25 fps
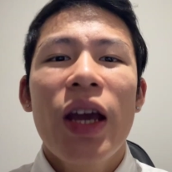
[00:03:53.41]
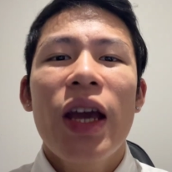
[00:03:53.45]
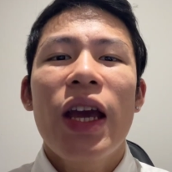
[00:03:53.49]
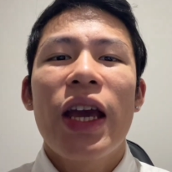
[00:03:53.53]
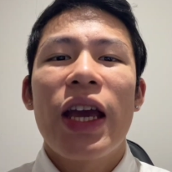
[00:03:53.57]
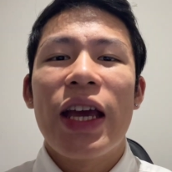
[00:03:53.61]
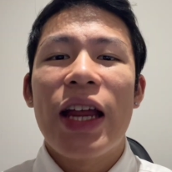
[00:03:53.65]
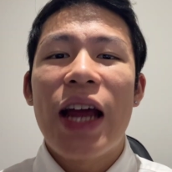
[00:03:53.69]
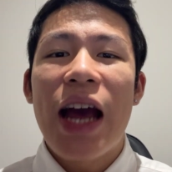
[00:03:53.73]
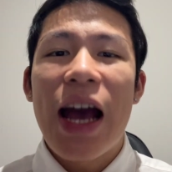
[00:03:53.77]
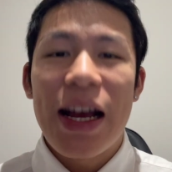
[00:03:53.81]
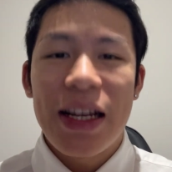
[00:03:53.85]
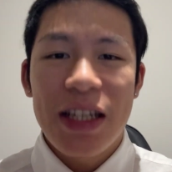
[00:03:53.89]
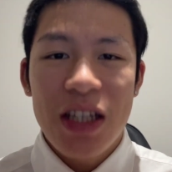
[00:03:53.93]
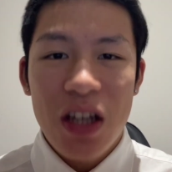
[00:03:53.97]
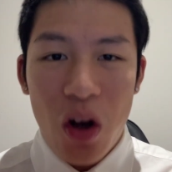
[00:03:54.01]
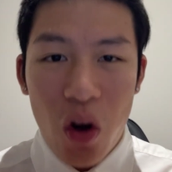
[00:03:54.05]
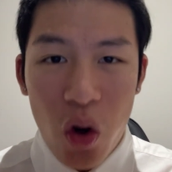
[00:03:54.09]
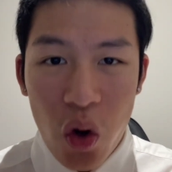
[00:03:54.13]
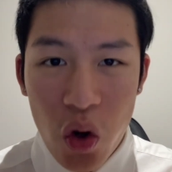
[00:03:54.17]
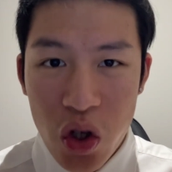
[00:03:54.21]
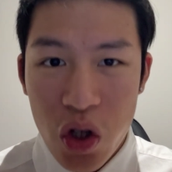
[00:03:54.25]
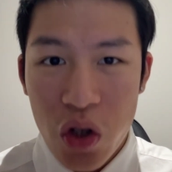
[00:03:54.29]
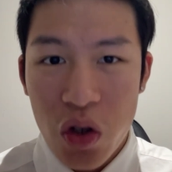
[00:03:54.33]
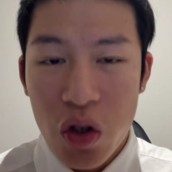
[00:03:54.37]
It has
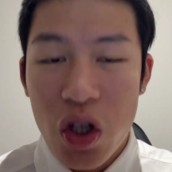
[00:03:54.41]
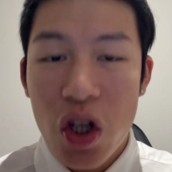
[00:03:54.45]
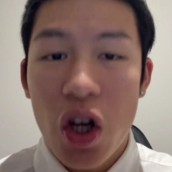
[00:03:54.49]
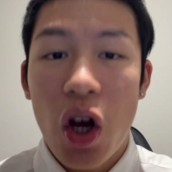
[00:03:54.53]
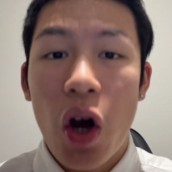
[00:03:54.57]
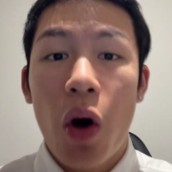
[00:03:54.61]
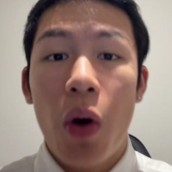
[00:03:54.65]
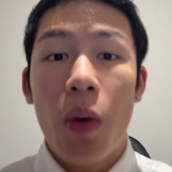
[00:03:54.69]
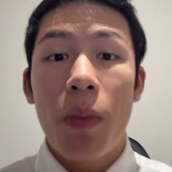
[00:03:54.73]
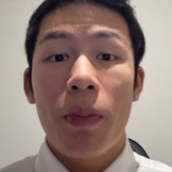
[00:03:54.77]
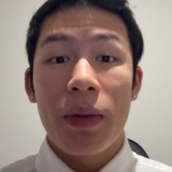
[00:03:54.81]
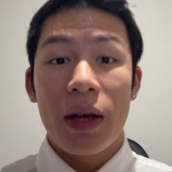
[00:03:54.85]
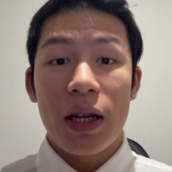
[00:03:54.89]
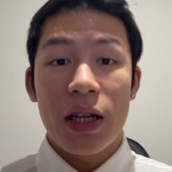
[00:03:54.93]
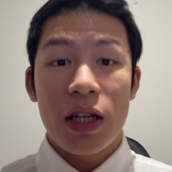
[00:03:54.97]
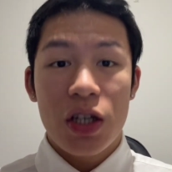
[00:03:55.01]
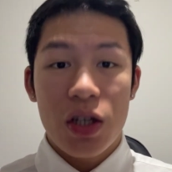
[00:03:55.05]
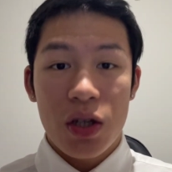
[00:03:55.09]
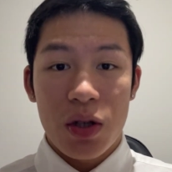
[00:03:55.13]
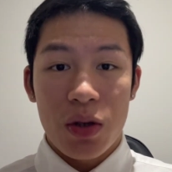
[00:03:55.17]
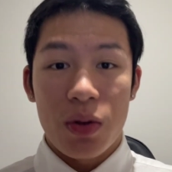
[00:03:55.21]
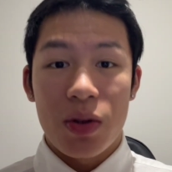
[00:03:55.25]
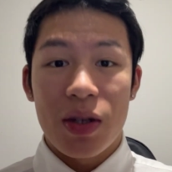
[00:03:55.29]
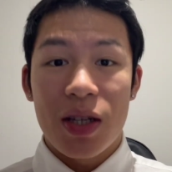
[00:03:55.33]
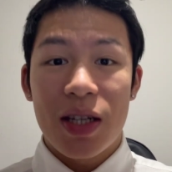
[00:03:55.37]
also taught me
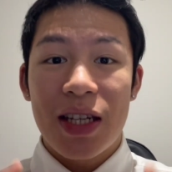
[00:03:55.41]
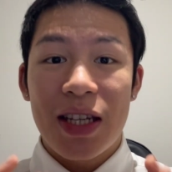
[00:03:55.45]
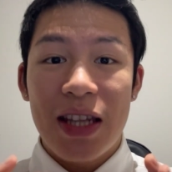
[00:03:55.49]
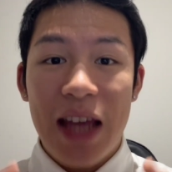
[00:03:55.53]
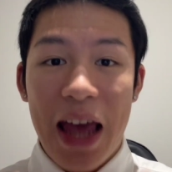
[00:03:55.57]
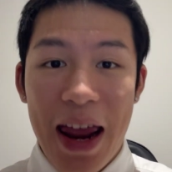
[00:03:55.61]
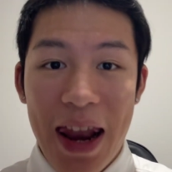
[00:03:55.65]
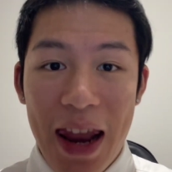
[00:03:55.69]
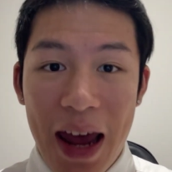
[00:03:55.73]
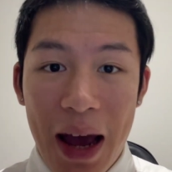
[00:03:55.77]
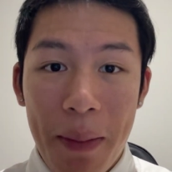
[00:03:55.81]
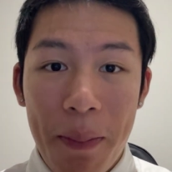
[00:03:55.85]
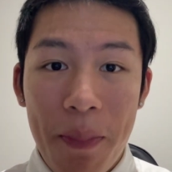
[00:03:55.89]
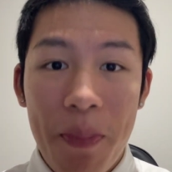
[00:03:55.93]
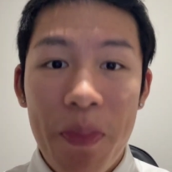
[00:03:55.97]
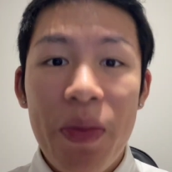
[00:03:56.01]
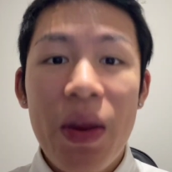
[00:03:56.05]
to stand up